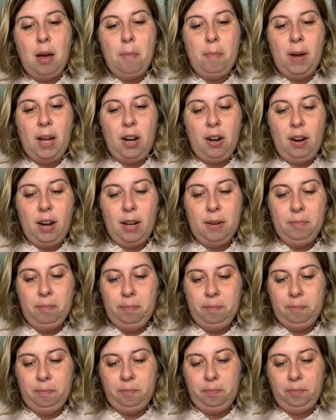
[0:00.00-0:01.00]
butter in.
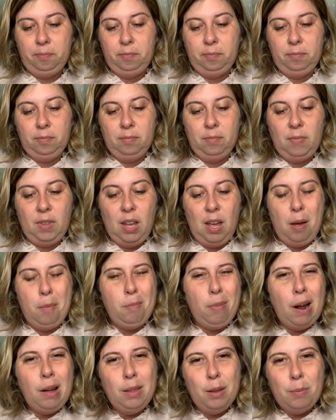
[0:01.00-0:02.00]

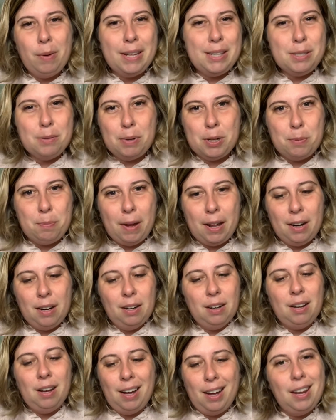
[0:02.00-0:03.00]
Probably way too much
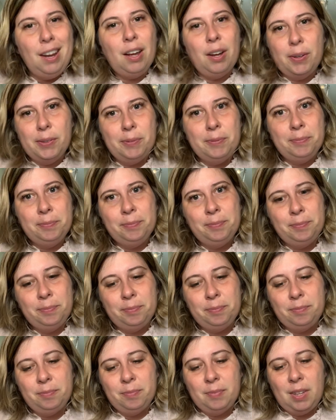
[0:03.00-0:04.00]
butter, I know.
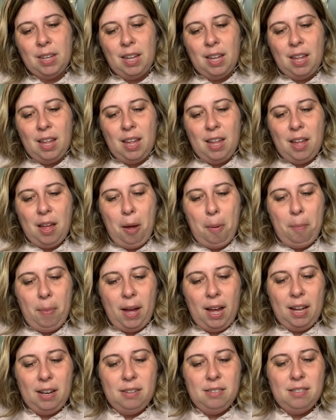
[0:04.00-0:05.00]

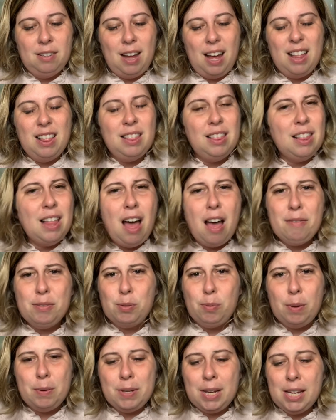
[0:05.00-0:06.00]
But I love
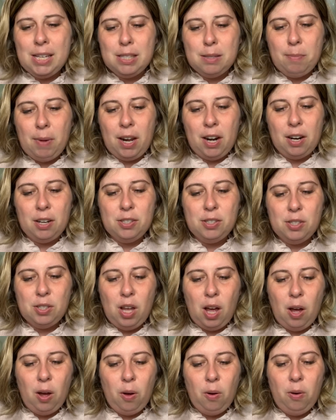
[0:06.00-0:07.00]
sweet taste butter.
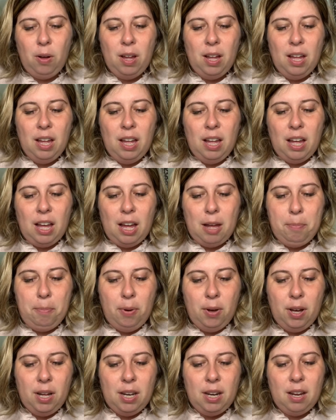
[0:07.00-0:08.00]
So I
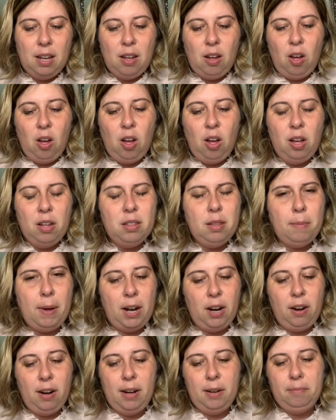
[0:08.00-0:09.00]
put all the
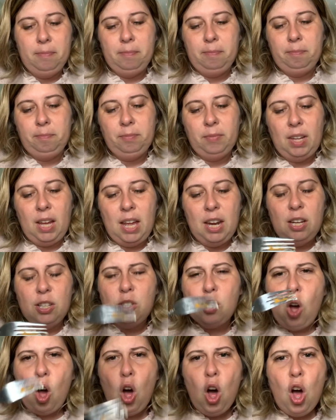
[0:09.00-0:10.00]
butter in, and
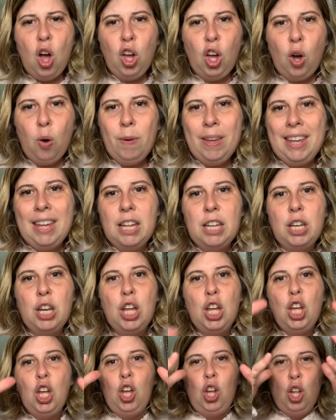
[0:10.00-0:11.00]
it's all going in
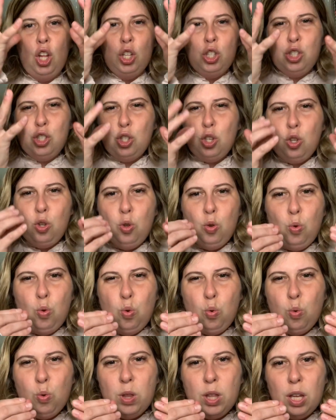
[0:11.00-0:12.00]

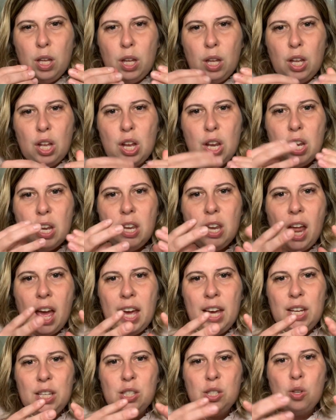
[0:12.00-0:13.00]
to the
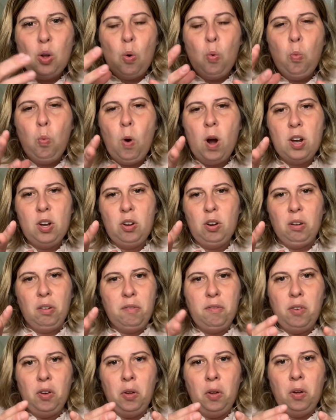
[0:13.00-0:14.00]
nice,
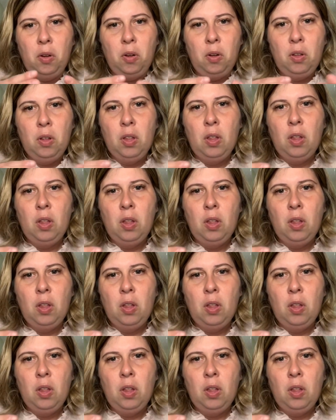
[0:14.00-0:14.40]
wonderful